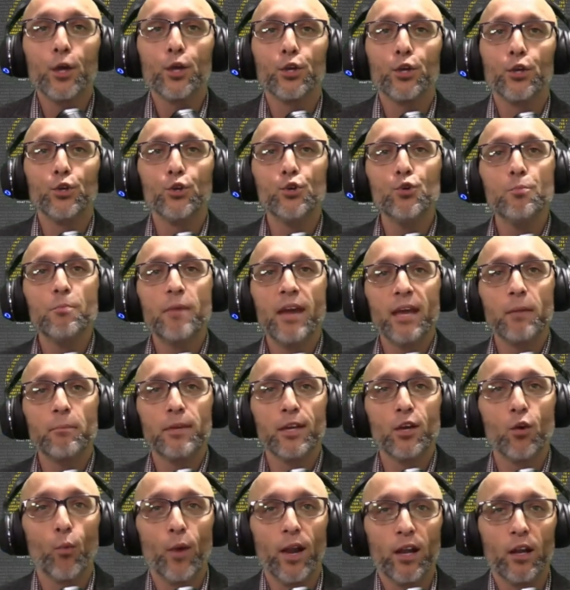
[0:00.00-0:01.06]
You may be
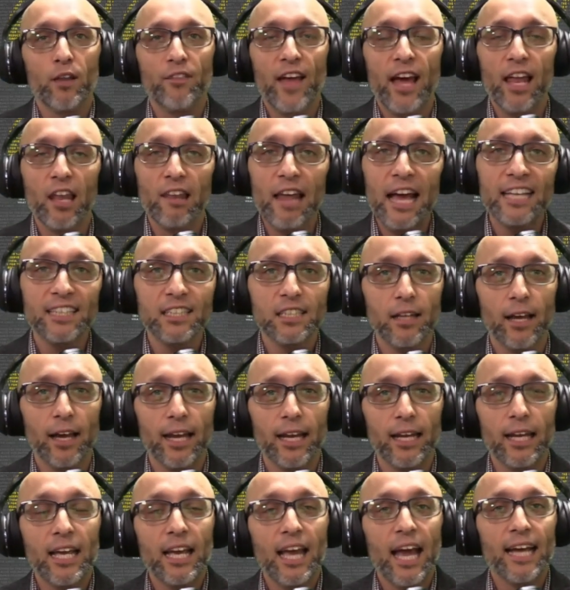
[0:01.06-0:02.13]
aware that last
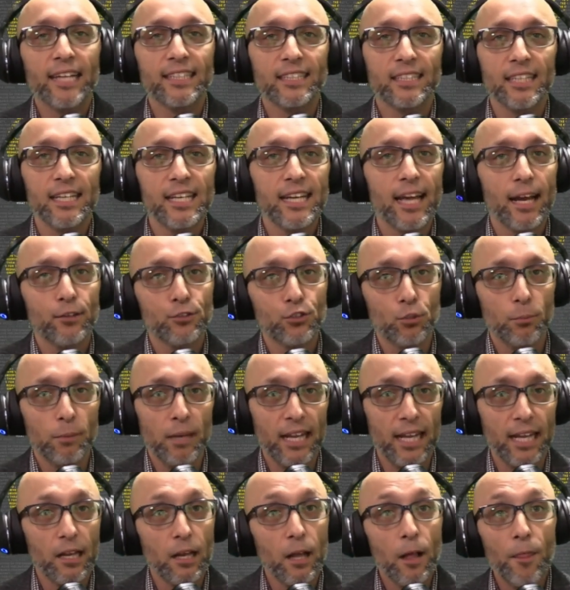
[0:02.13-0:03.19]
night at city council
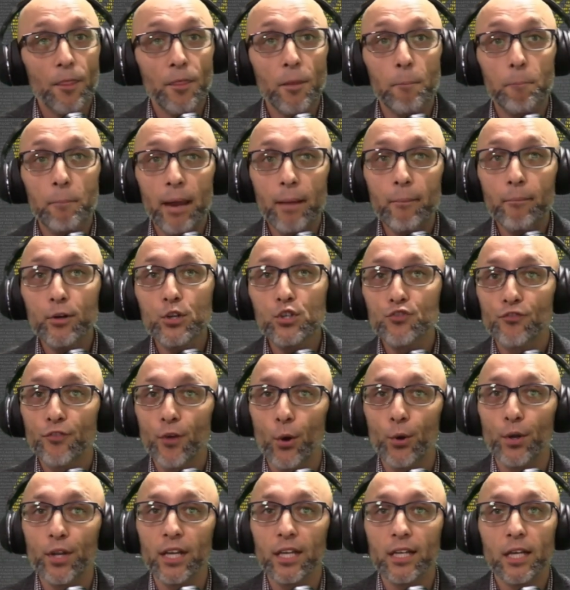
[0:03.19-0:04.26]
meeting, the members
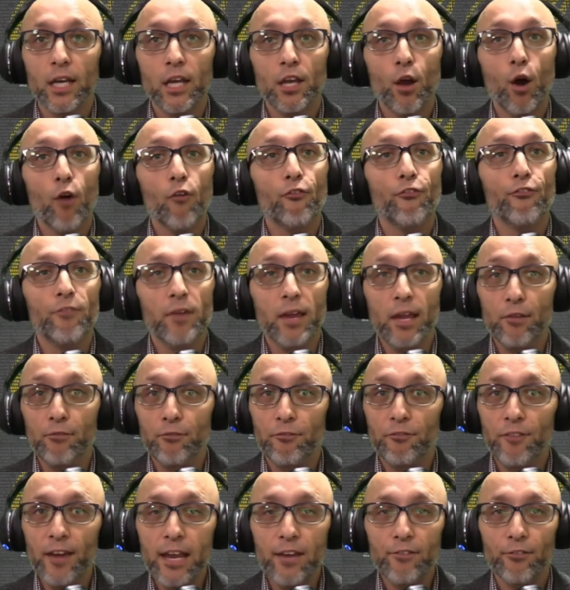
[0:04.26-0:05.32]
voted in
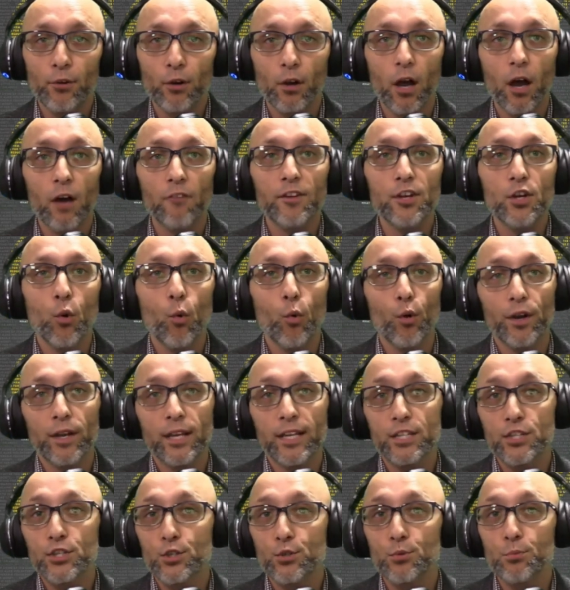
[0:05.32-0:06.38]
favor of an
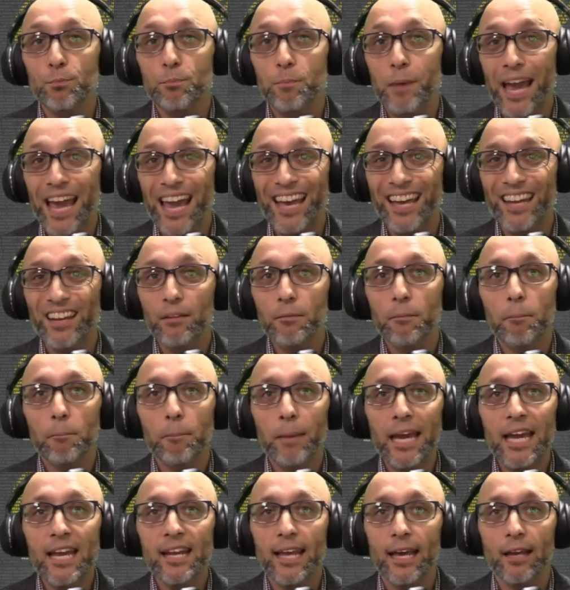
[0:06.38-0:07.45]
ordinance to ban
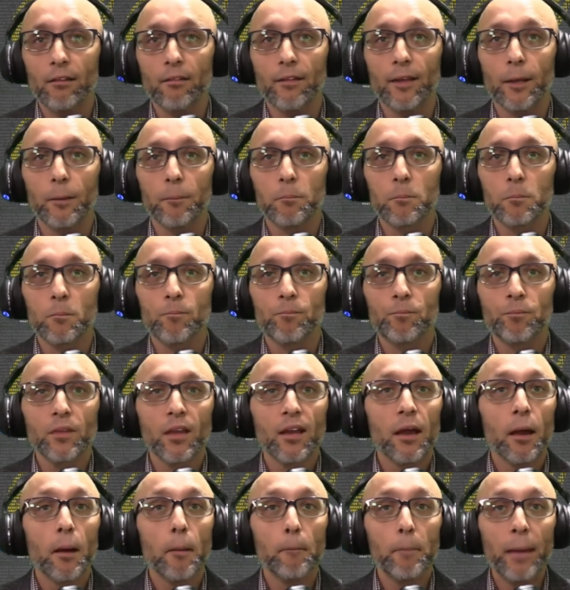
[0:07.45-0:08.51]
panhandling.
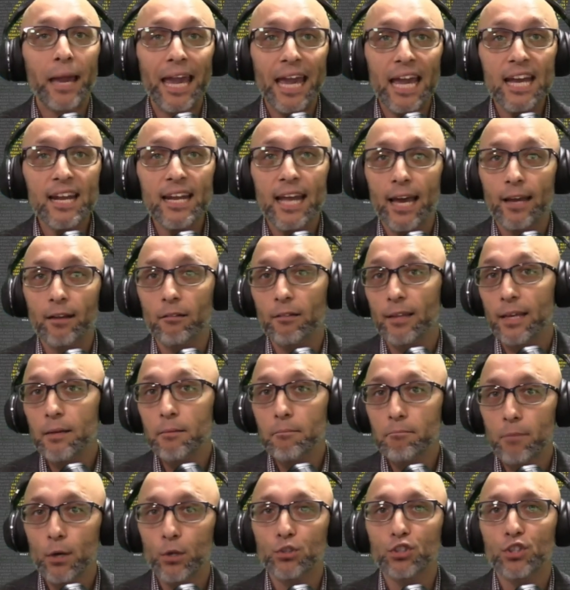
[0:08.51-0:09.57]
Panhandling,
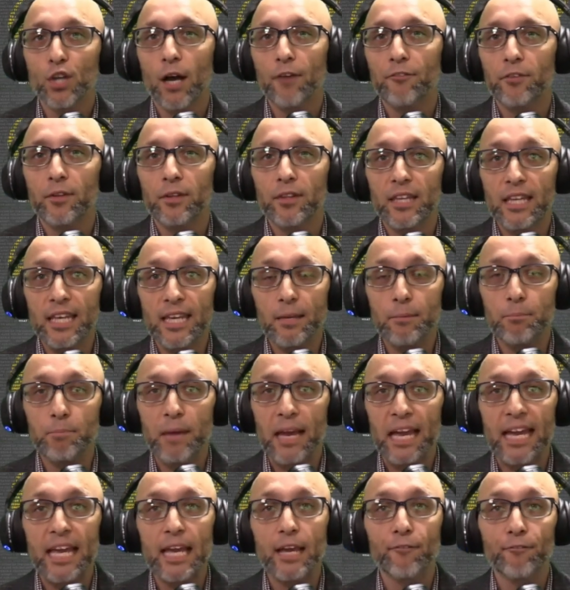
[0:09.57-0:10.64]
most often the
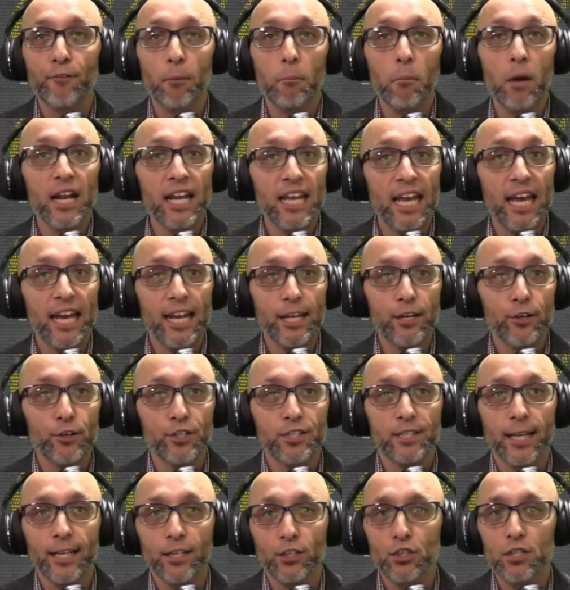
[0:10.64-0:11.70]
begging for money at
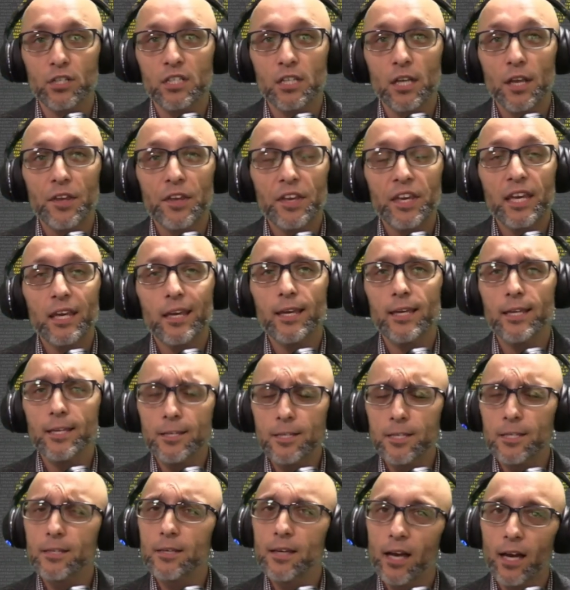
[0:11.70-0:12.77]
intersections,
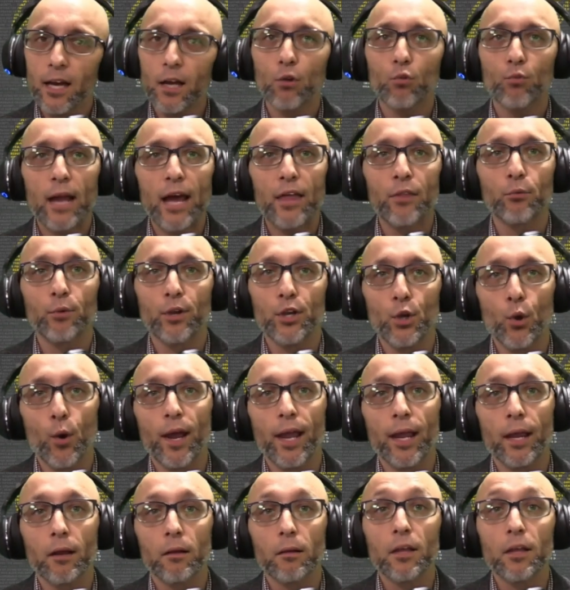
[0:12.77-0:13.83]
is uh, rather
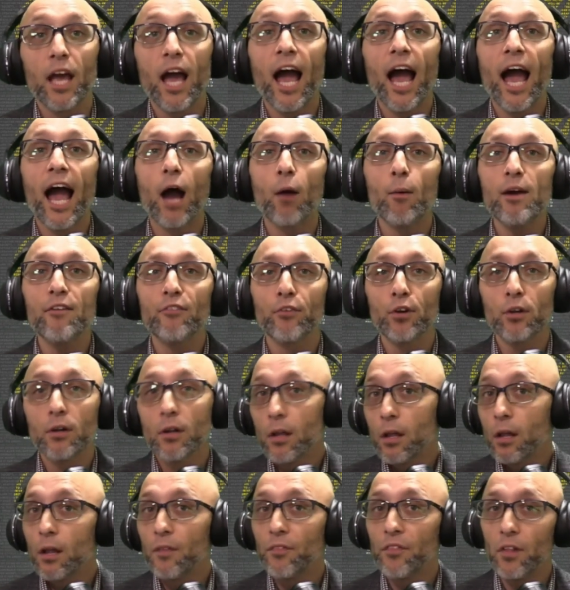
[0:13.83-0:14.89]
annoying. However,
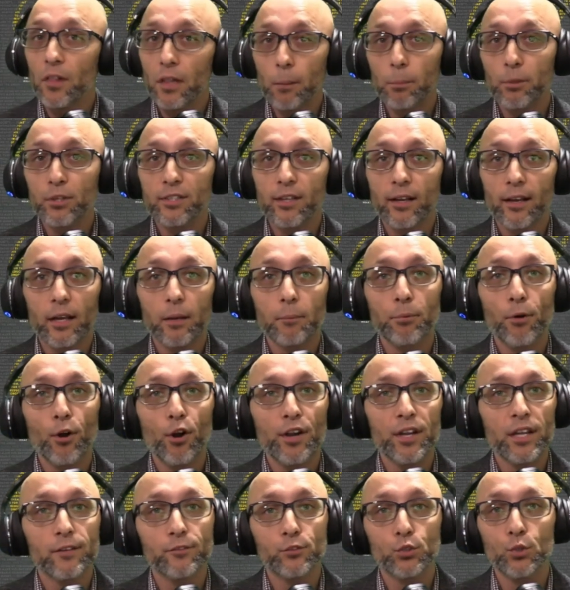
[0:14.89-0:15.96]
the Libertarian
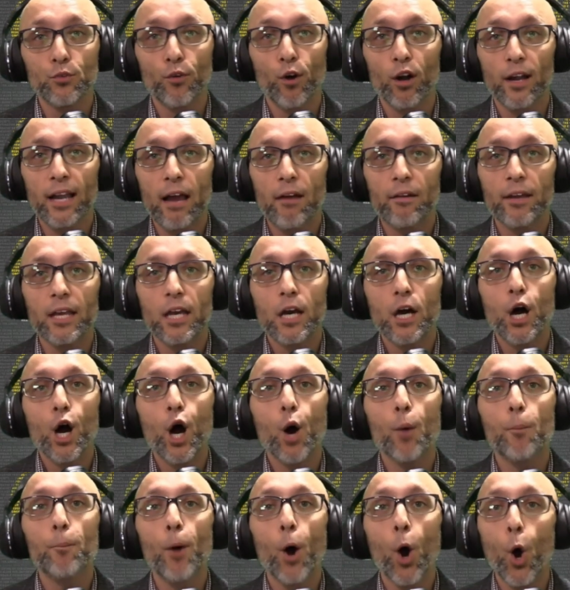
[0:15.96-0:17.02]
Party of Duval County
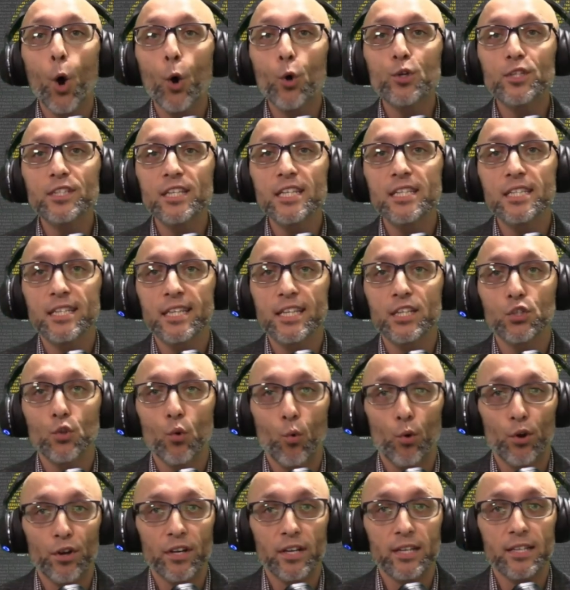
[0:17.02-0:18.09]
opposes this
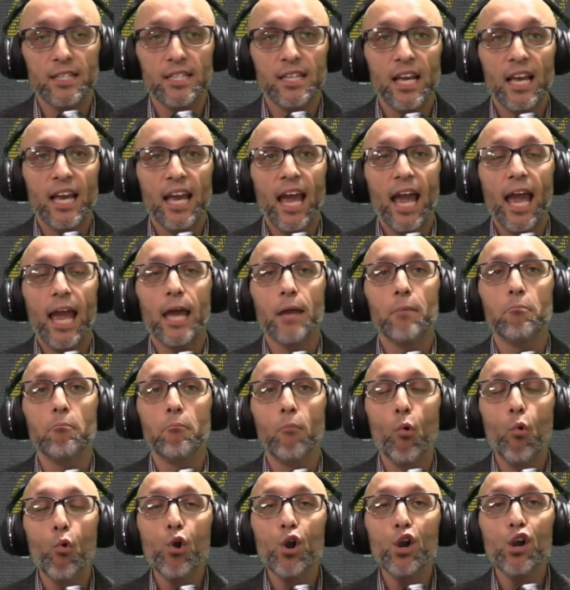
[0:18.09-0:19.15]
ordinance and
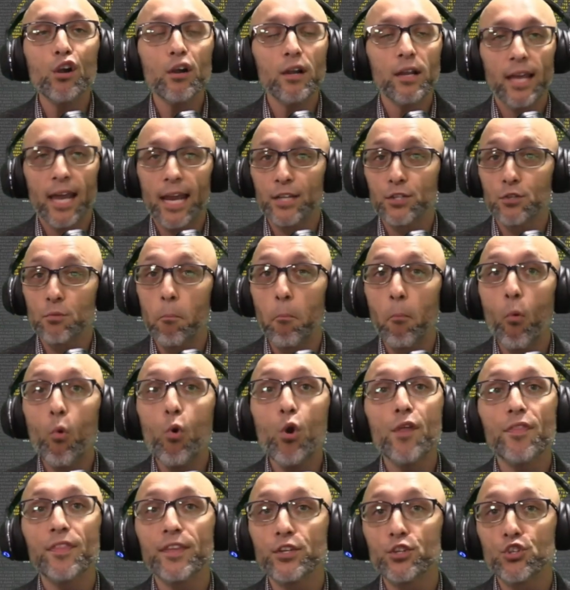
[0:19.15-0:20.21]
more, it's
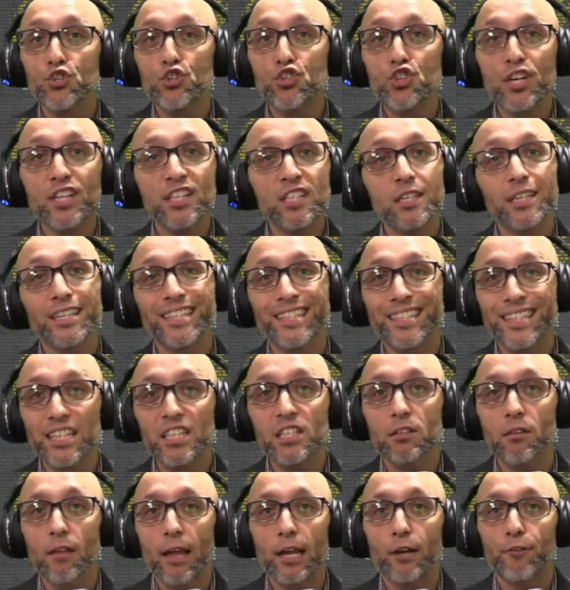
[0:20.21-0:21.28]
more than just a
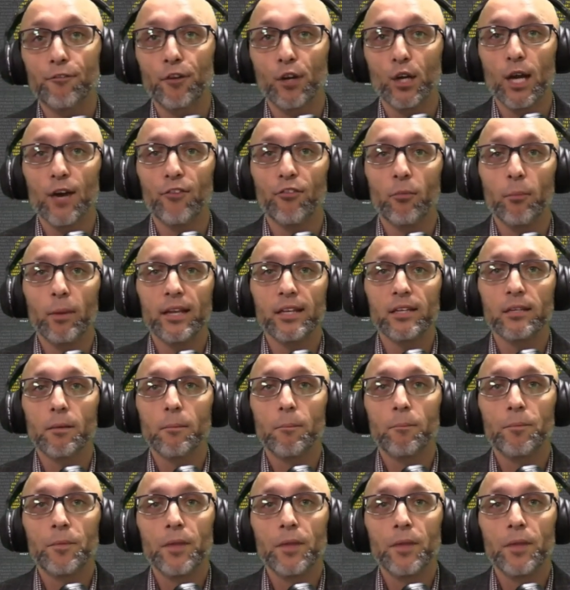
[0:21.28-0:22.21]
dislike for government.